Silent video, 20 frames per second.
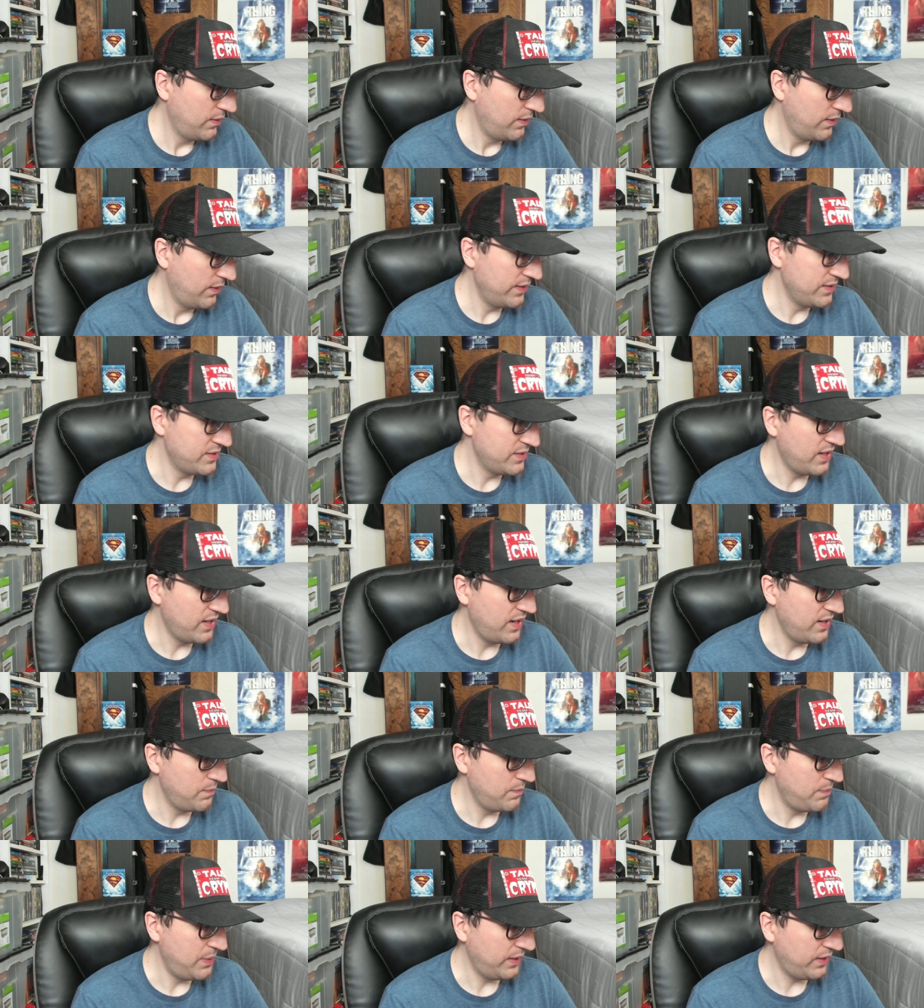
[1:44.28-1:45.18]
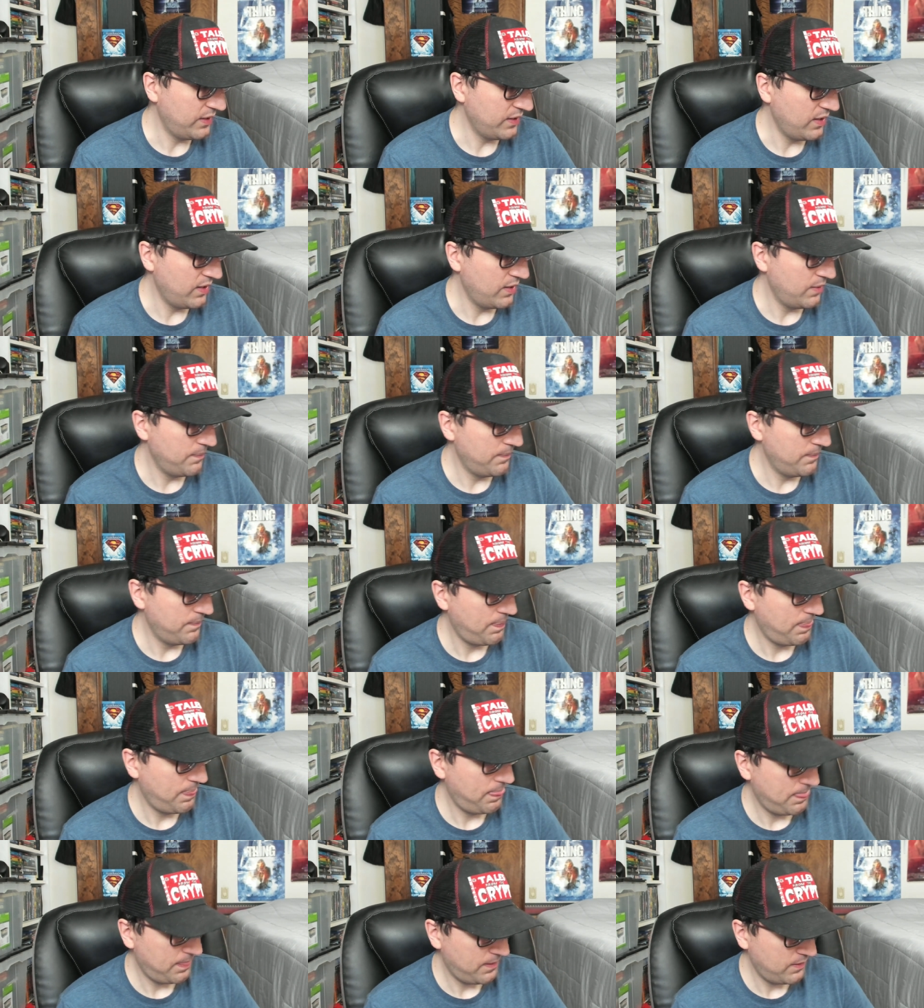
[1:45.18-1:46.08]
decided to pick it up.
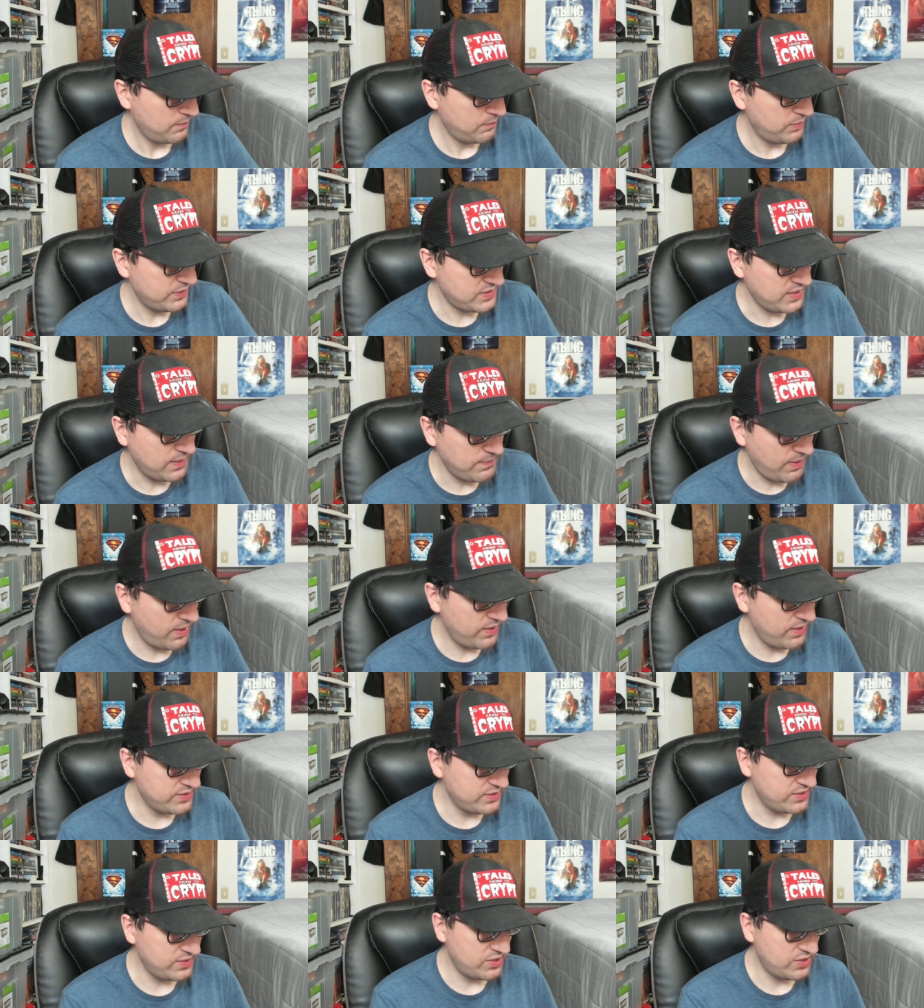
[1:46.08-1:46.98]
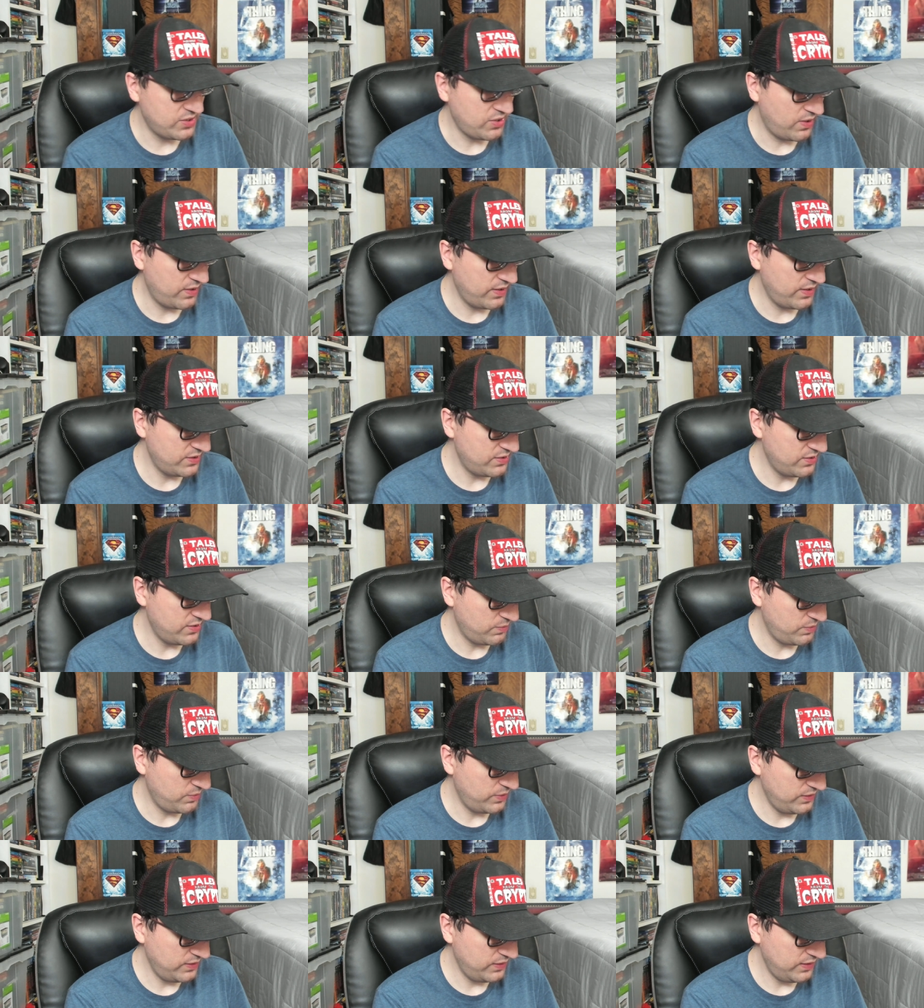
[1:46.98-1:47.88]
Plus, I'm honestly starting to
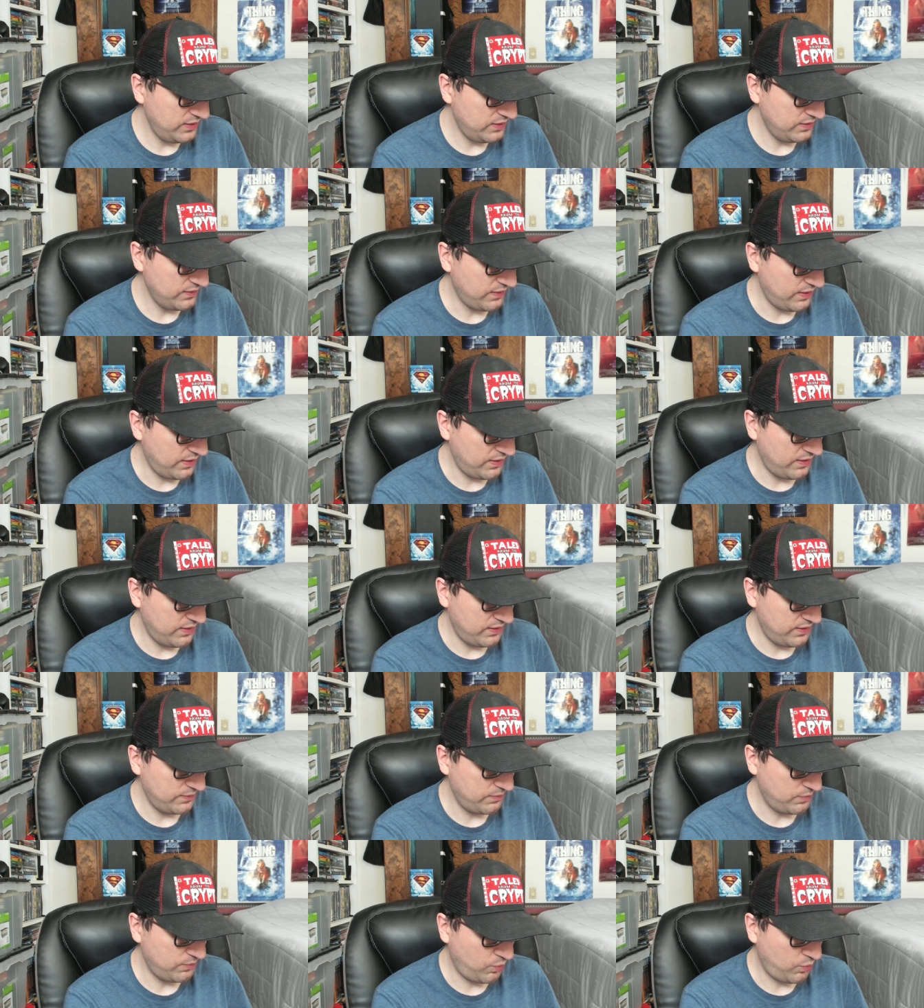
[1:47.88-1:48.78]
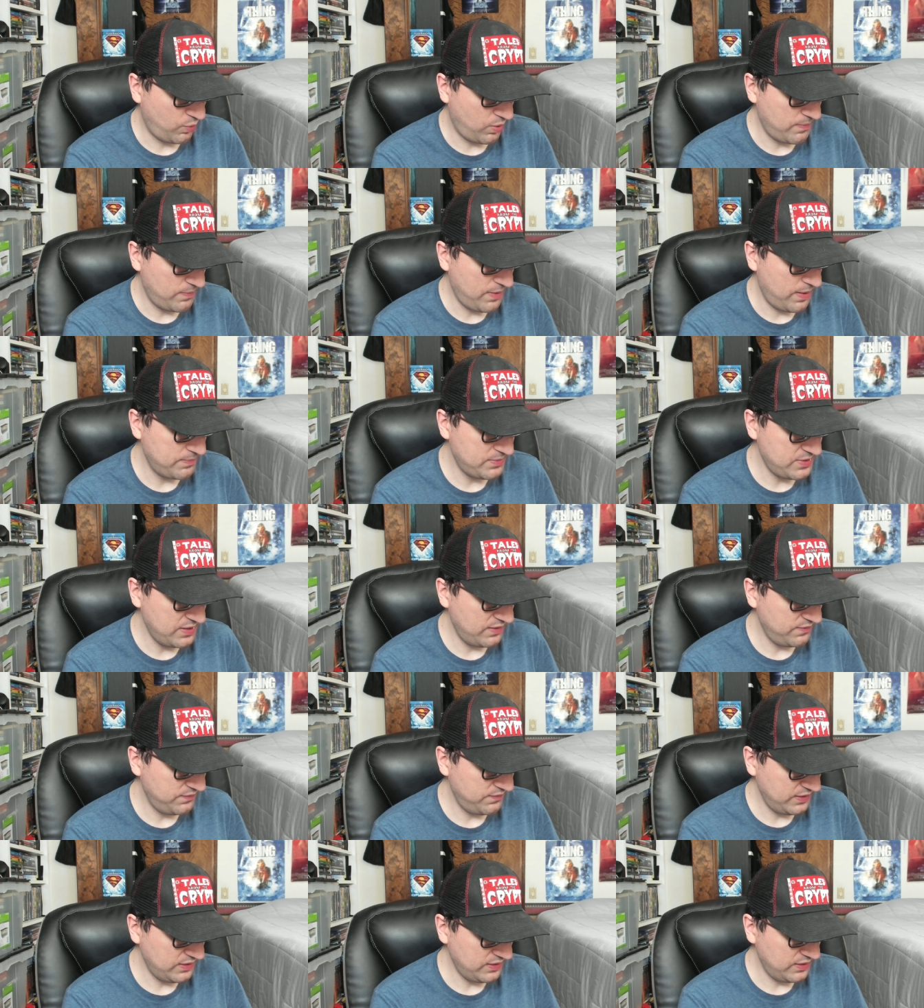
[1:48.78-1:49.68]
really warm up to
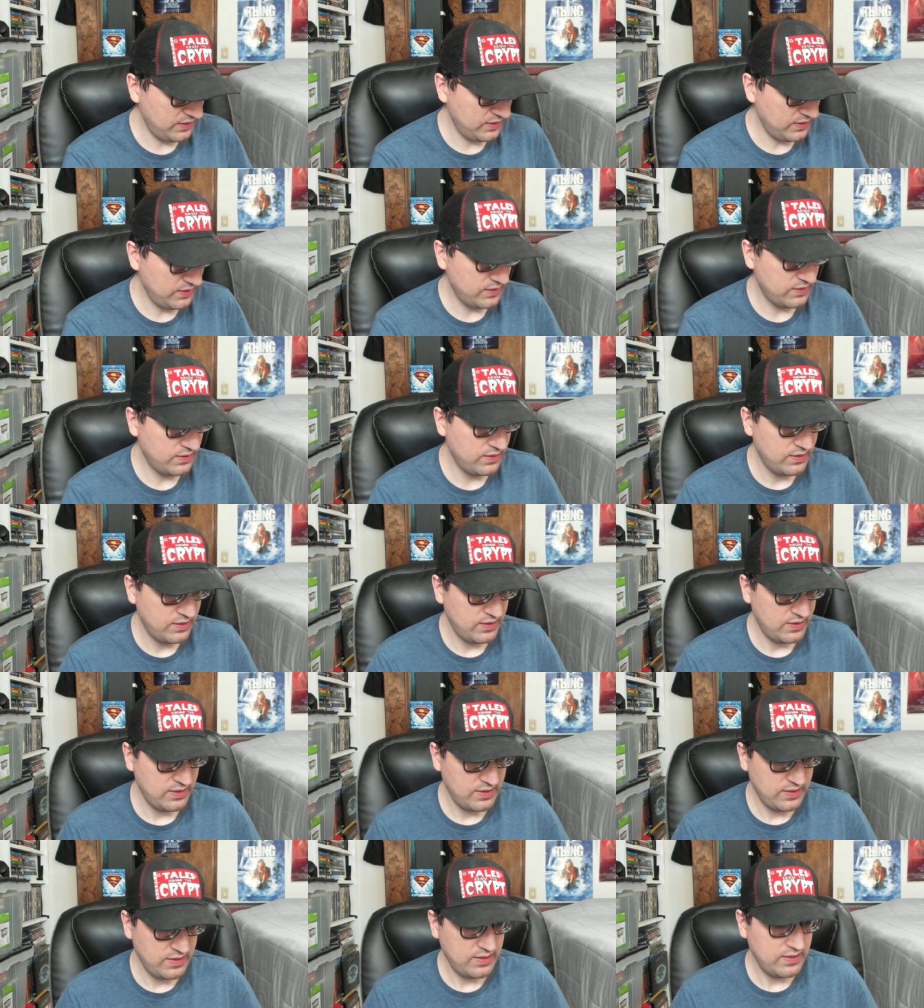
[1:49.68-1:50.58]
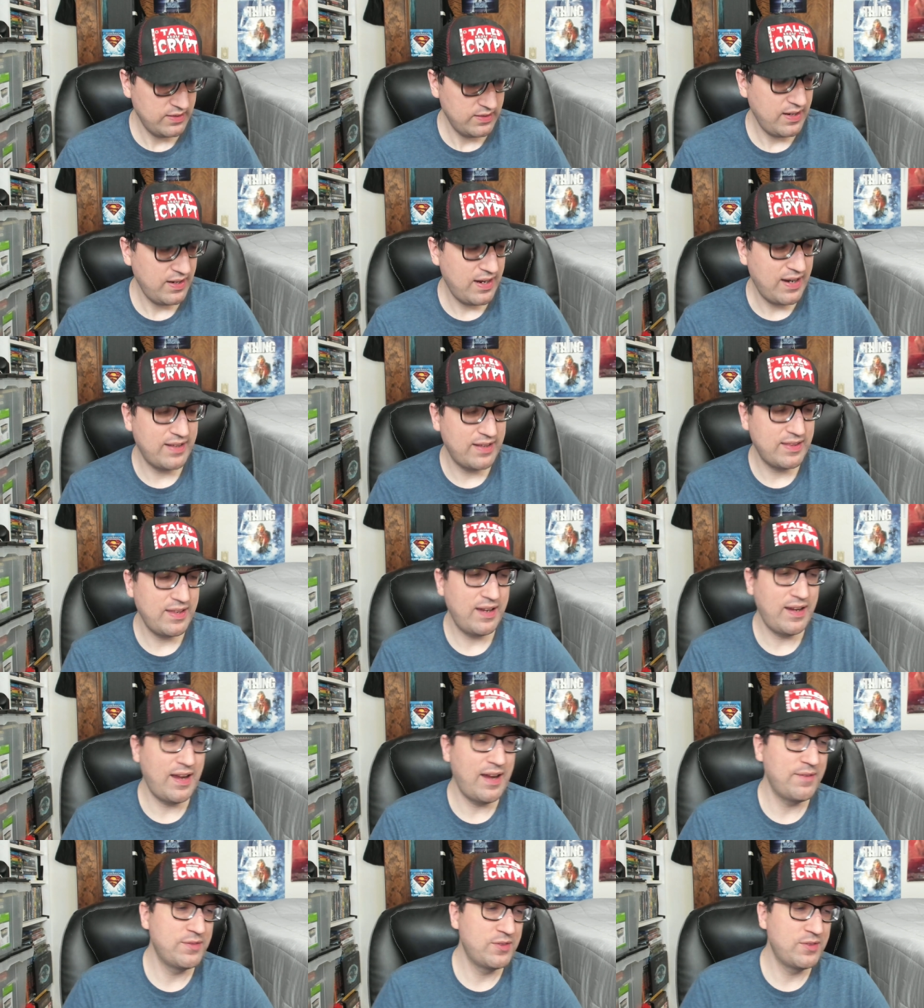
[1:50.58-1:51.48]
MVD. Yeah, they
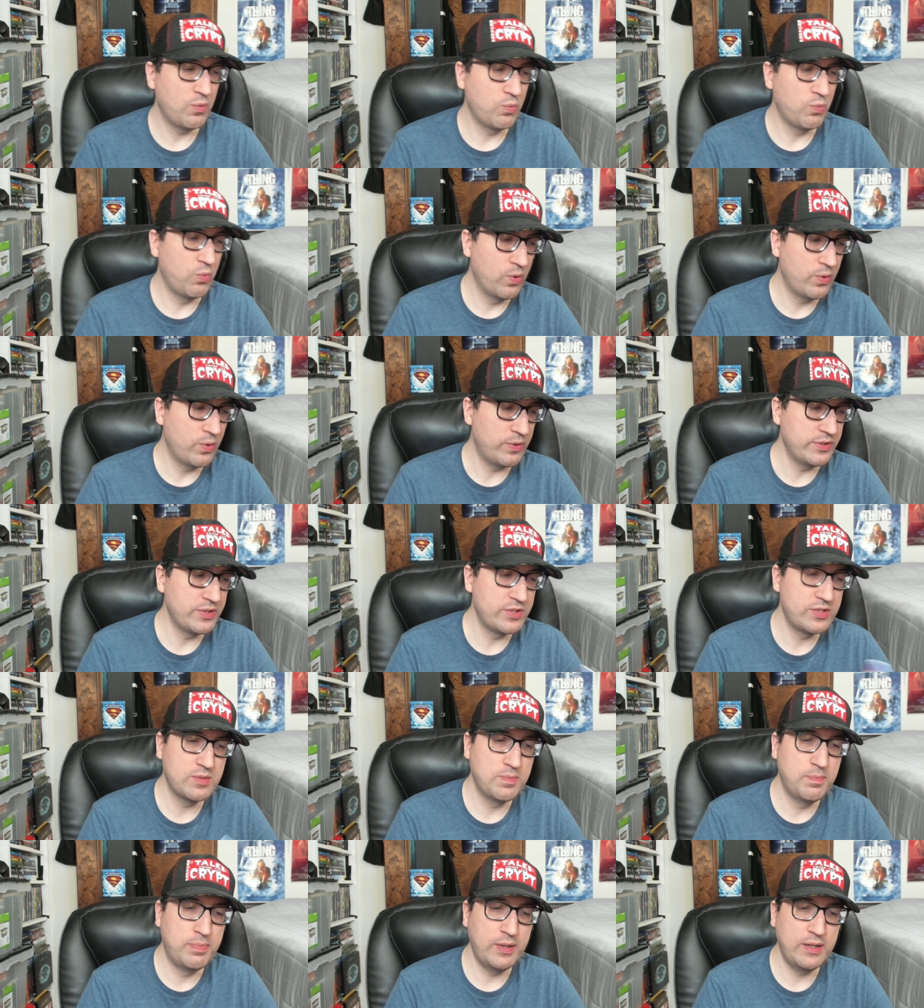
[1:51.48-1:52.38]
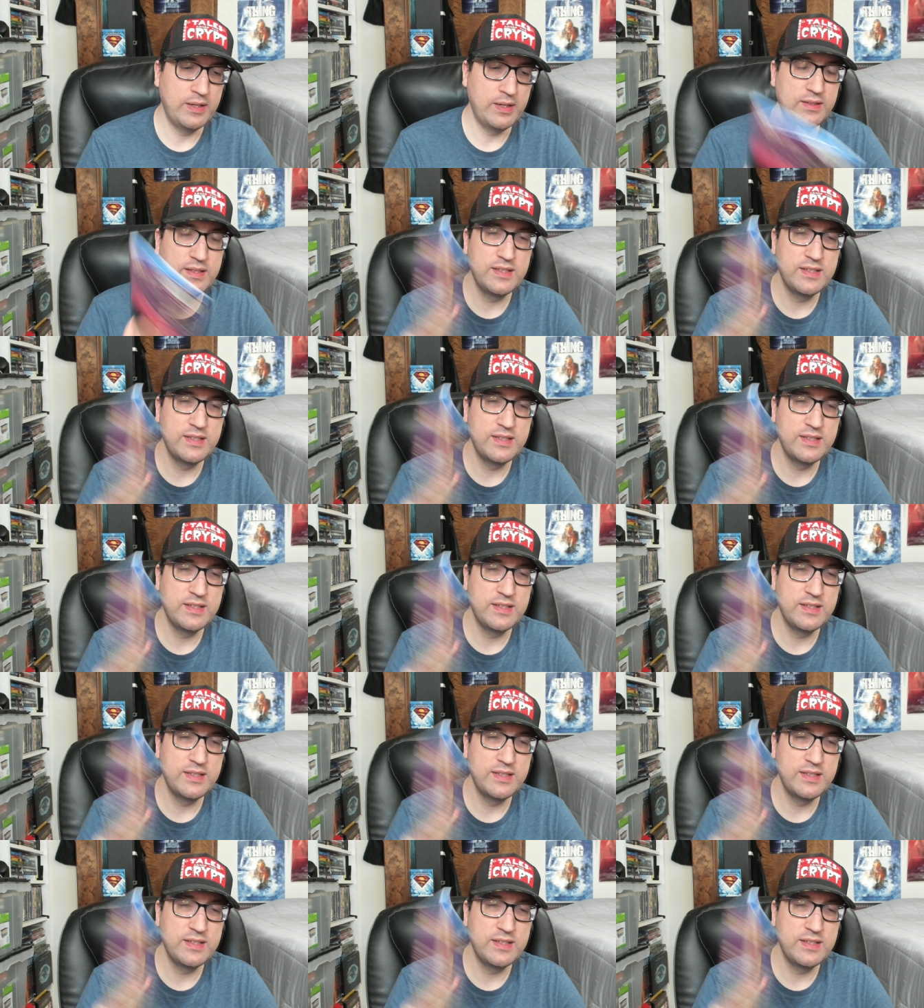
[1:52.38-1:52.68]
have their warts, but they